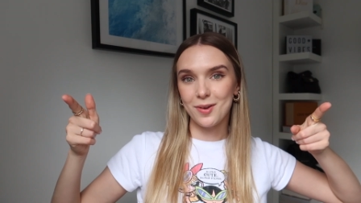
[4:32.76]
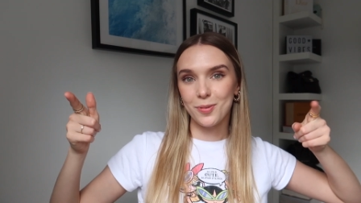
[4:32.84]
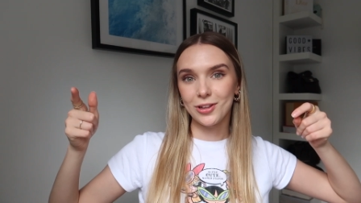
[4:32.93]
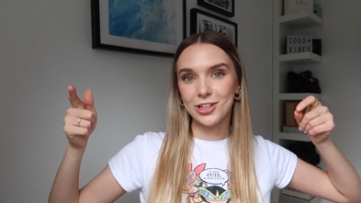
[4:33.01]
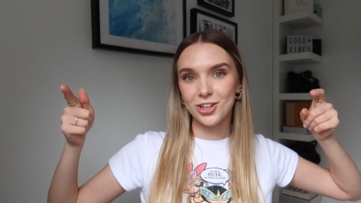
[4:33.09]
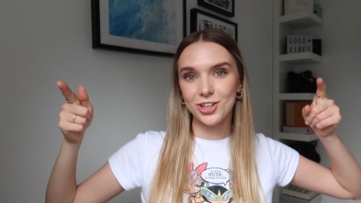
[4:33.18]

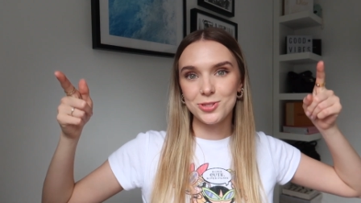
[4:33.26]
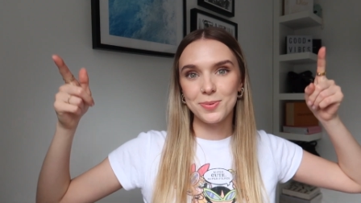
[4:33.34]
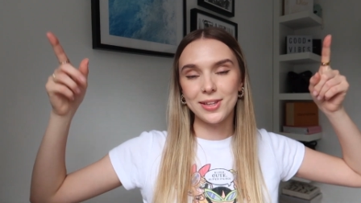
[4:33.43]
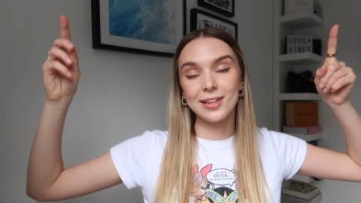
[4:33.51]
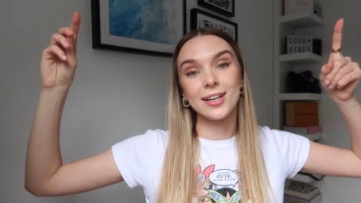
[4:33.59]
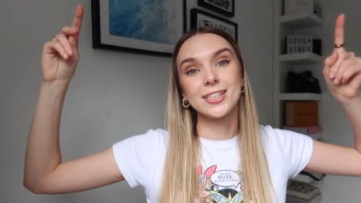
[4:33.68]
Apologise,
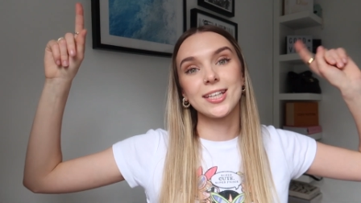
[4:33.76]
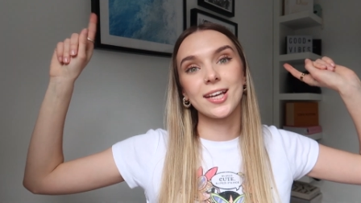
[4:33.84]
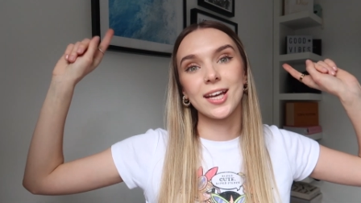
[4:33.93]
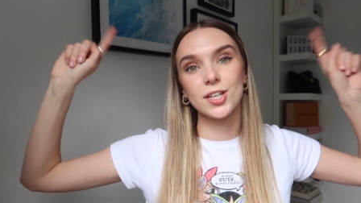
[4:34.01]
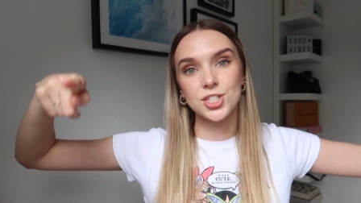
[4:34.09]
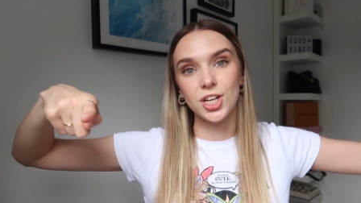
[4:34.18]
but the lighting
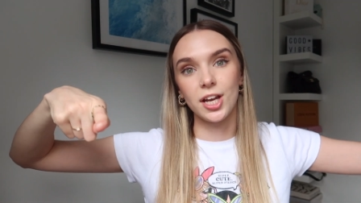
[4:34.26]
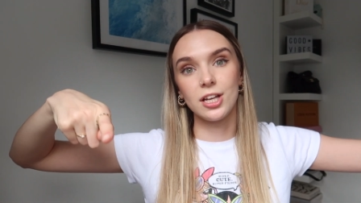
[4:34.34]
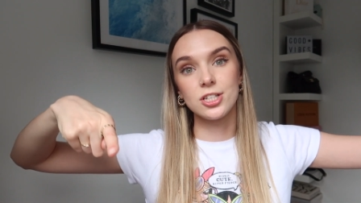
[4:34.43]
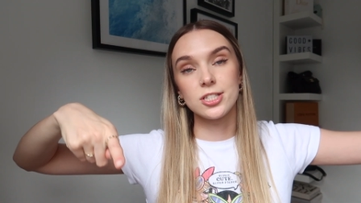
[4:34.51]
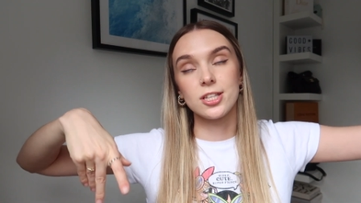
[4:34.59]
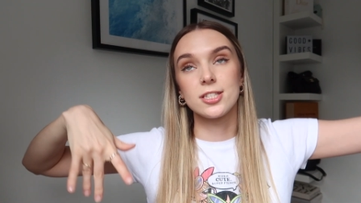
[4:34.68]
has
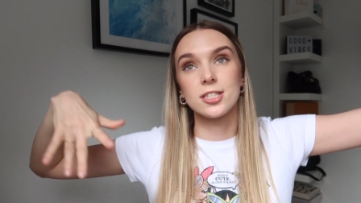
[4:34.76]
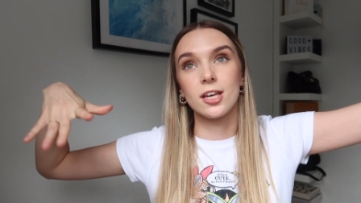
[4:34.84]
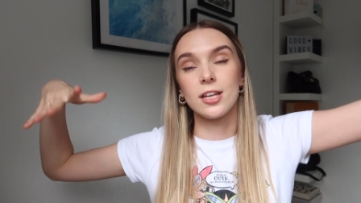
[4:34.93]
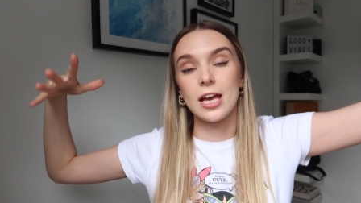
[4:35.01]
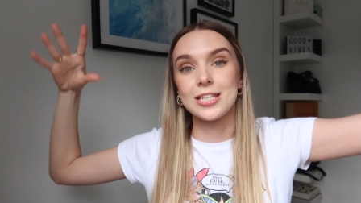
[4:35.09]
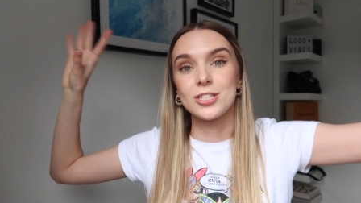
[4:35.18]
changed. The
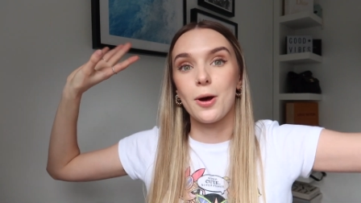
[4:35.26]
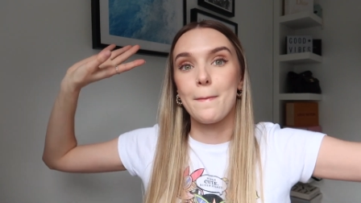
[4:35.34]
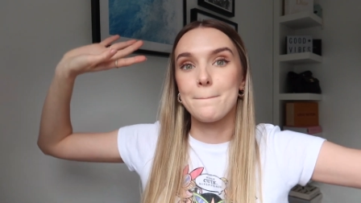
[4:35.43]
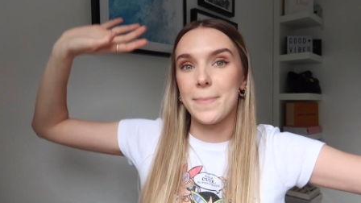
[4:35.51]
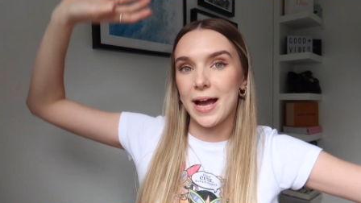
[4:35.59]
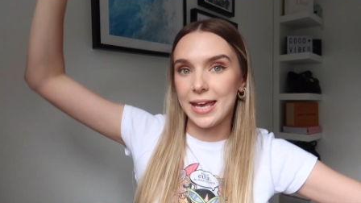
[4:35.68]
sun has
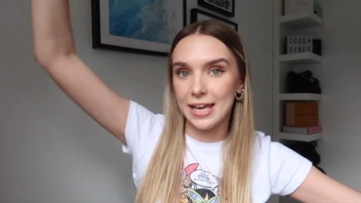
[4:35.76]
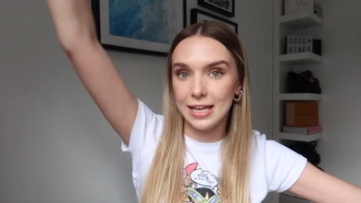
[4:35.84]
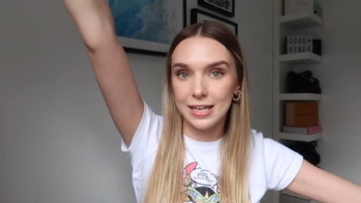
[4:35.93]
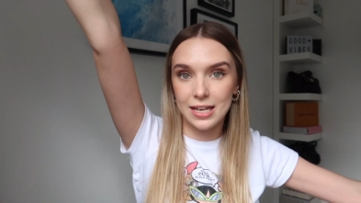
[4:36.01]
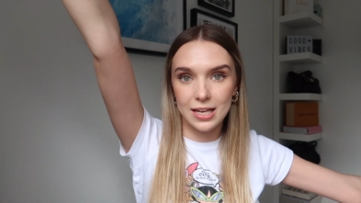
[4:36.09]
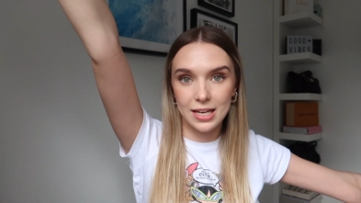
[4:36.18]
gone back
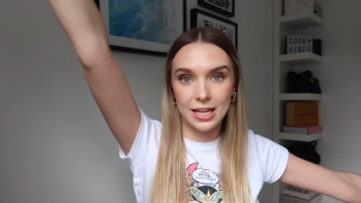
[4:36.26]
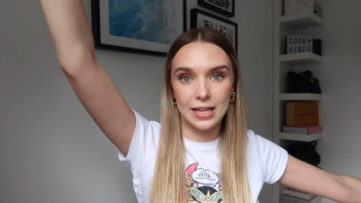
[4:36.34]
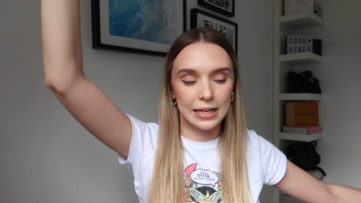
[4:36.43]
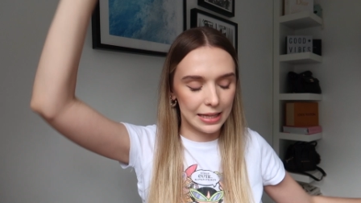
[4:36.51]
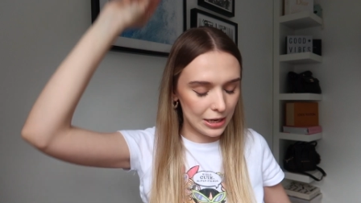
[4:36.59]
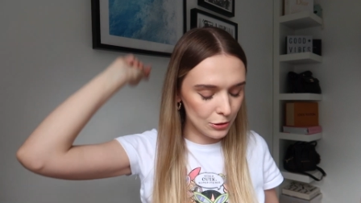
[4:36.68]
in
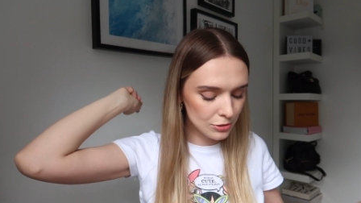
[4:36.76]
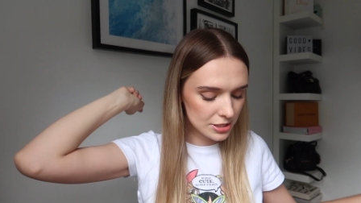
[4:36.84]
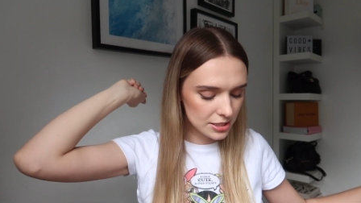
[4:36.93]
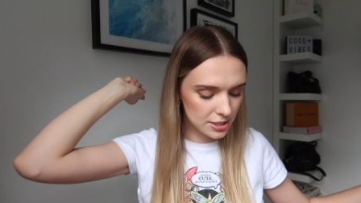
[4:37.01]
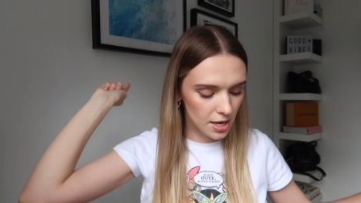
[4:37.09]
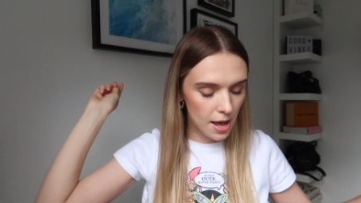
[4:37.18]
the
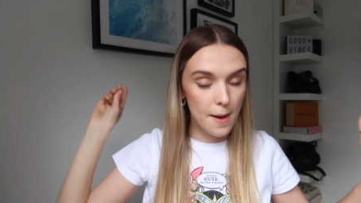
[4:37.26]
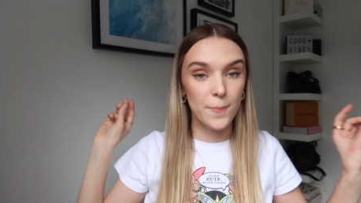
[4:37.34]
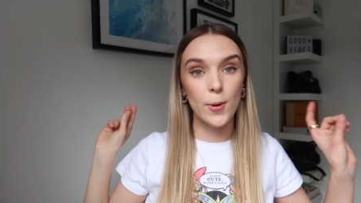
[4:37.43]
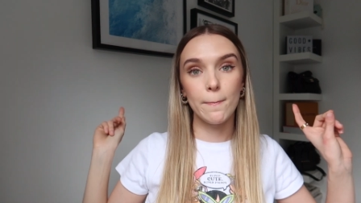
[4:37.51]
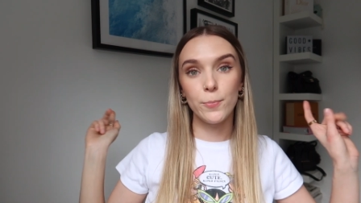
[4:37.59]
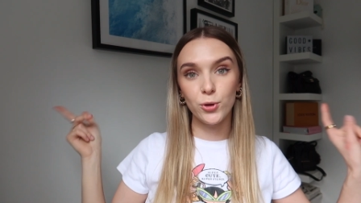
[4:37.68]
clouds.
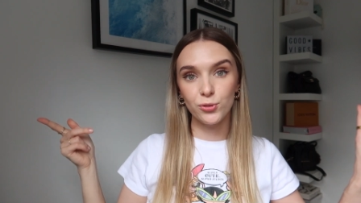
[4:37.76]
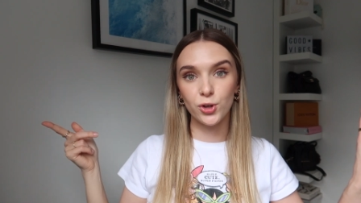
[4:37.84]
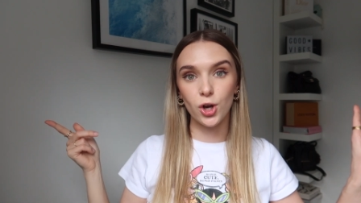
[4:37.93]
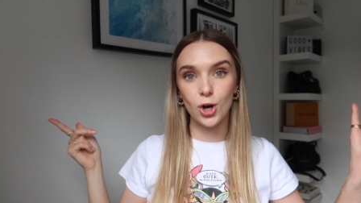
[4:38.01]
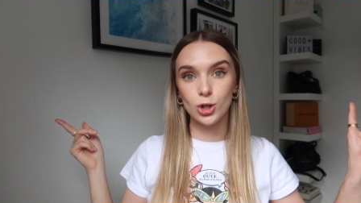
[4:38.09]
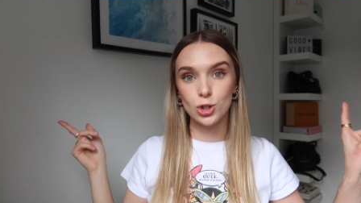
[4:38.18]
But moving
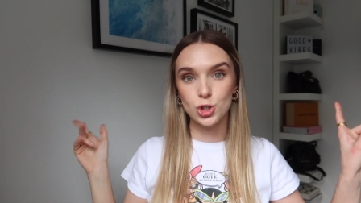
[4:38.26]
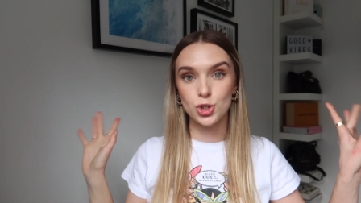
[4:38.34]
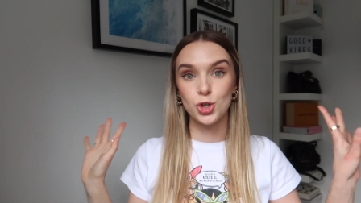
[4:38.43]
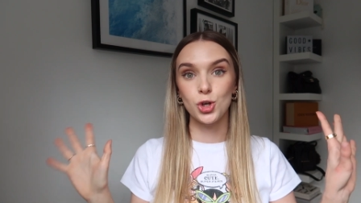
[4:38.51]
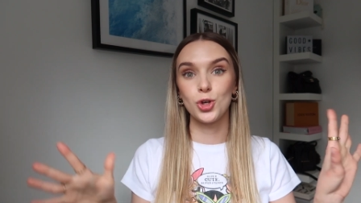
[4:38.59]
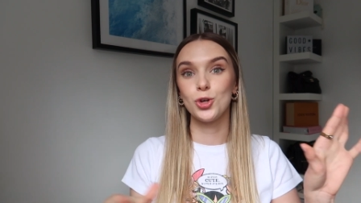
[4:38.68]
on
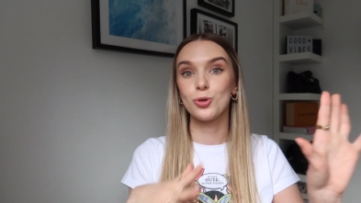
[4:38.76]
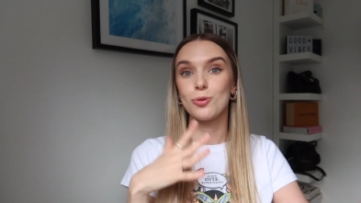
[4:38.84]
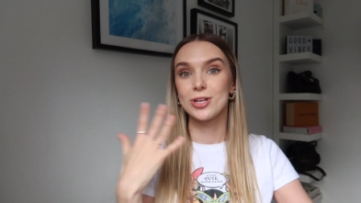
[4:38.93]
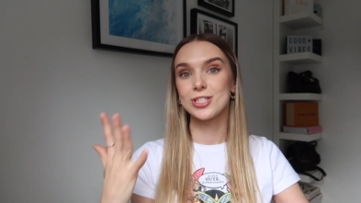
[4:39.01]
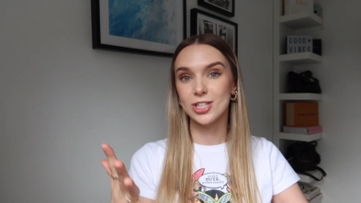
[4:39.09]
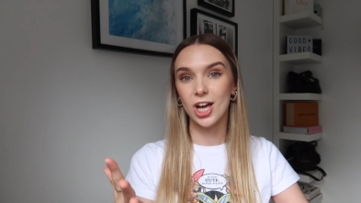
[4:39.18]

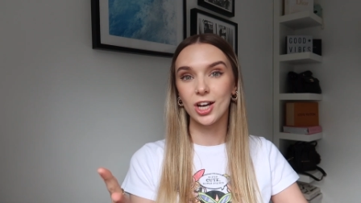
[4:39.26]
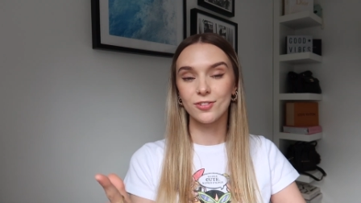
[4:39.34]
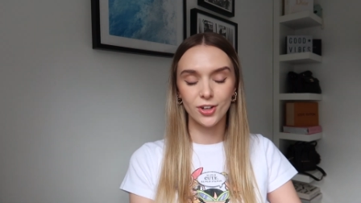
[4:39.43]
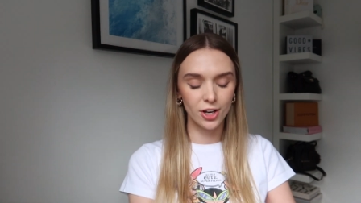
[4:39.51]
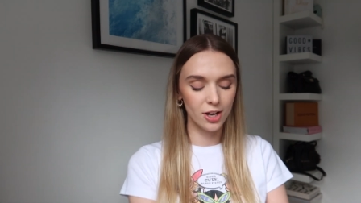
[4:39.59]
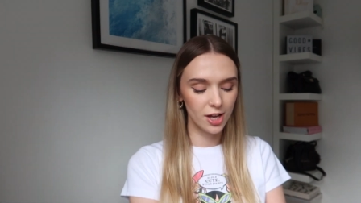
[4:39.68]
to
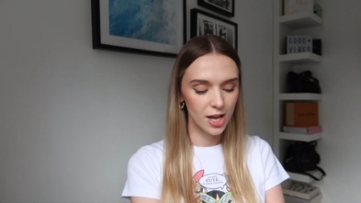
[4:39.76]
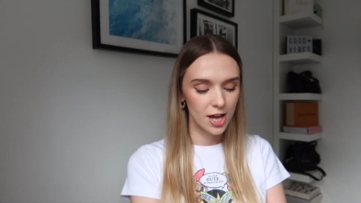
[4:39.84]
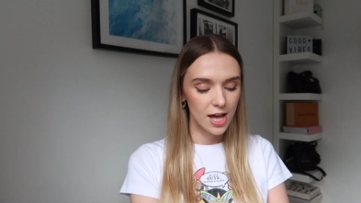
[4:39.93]
Zara.